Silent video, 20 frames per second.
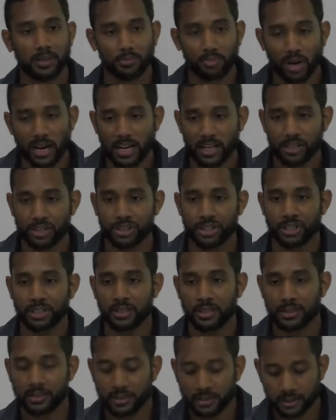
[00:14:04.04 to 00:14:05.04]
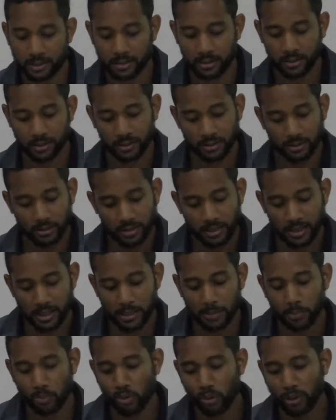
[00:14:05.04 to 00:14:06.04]
the branches,
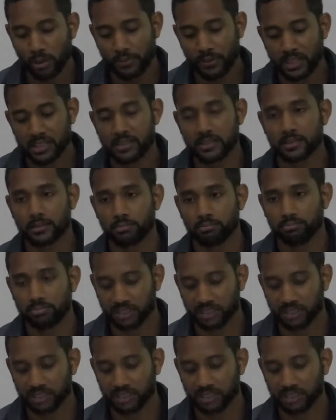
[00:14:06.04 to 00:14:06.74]
all of it's